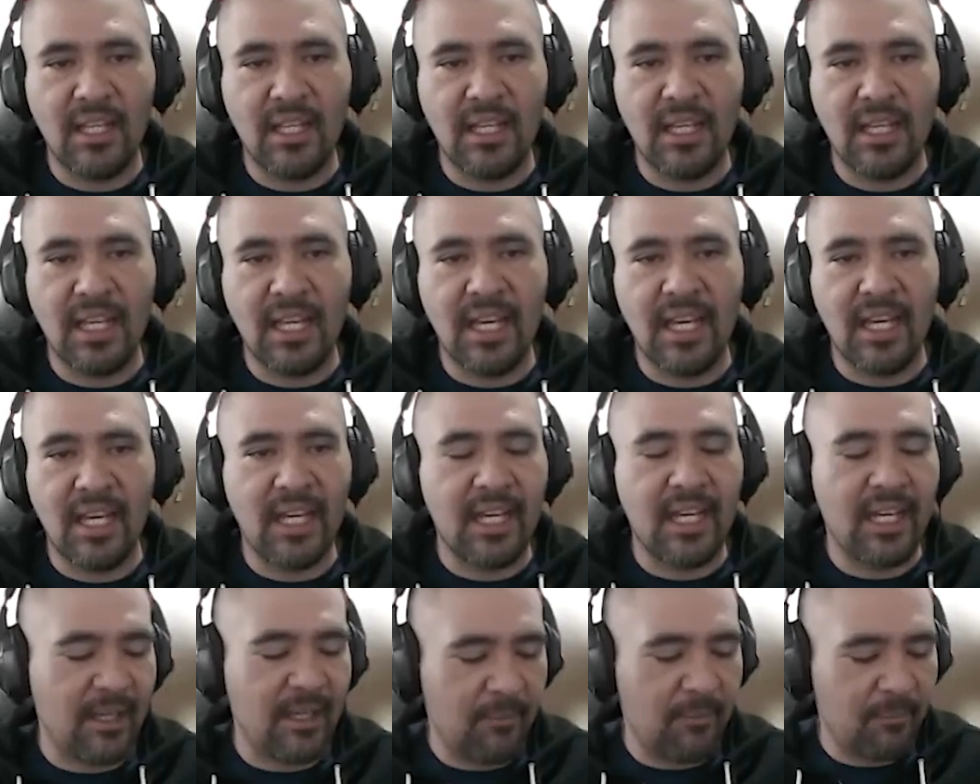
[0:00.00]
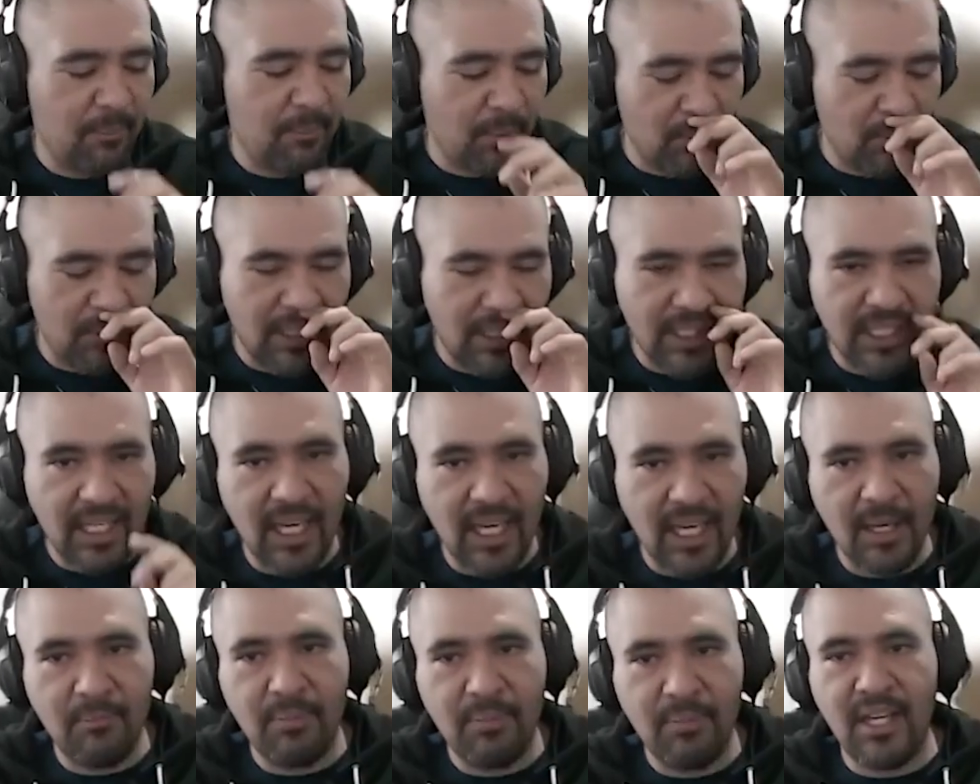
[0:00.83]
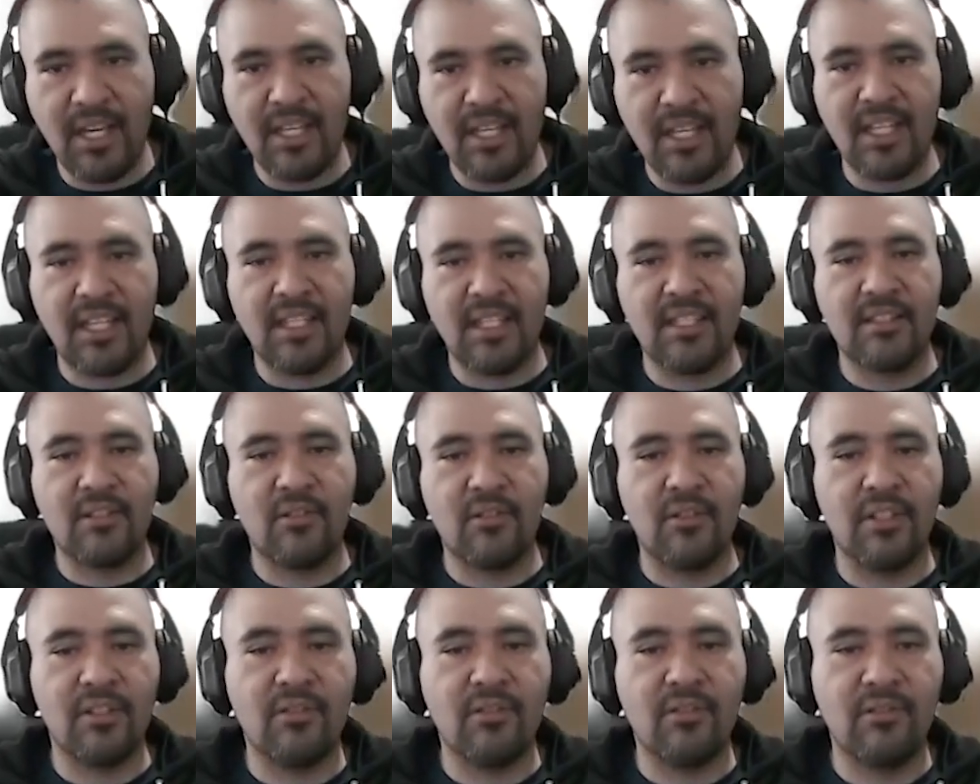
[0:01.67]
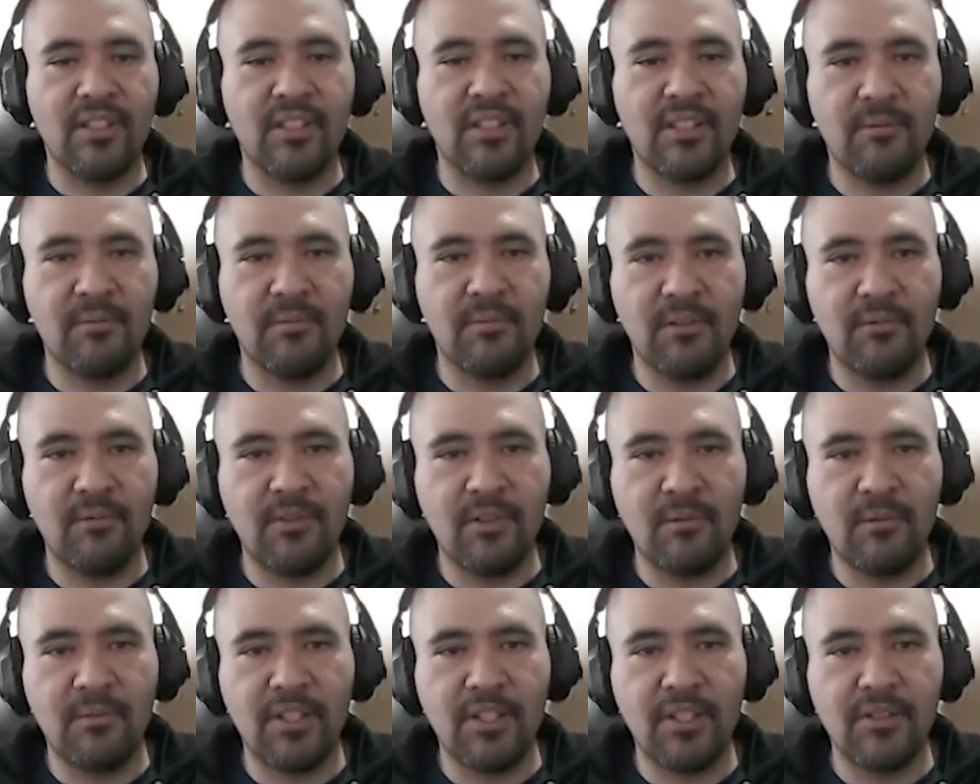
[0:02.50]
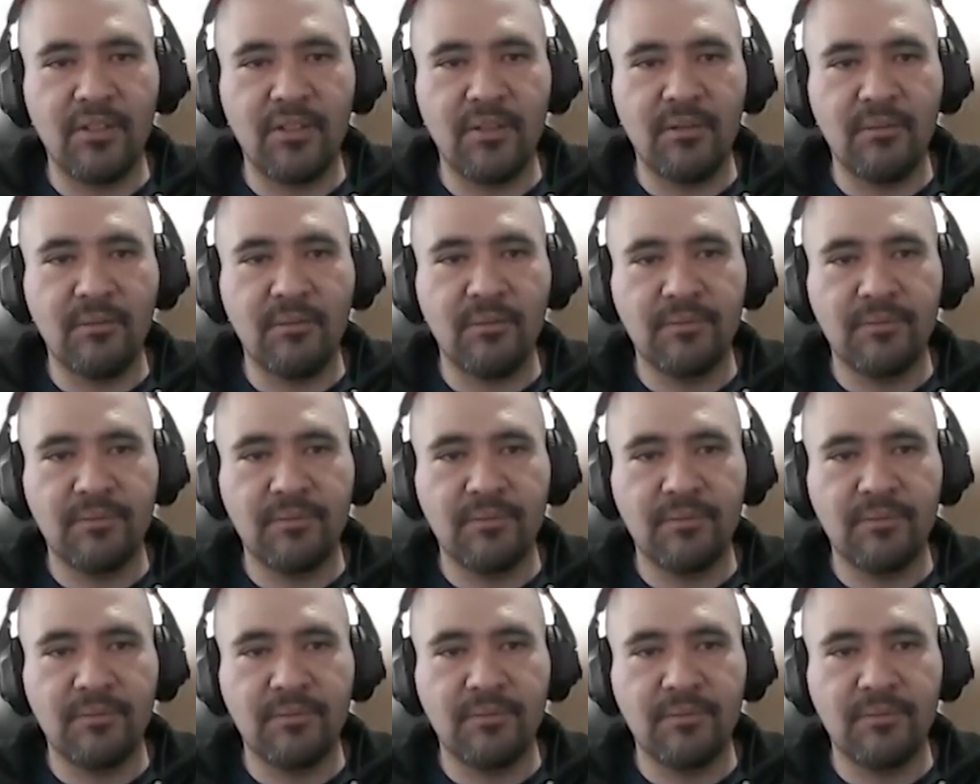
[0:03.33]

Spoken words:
the public API that is going to receive the information.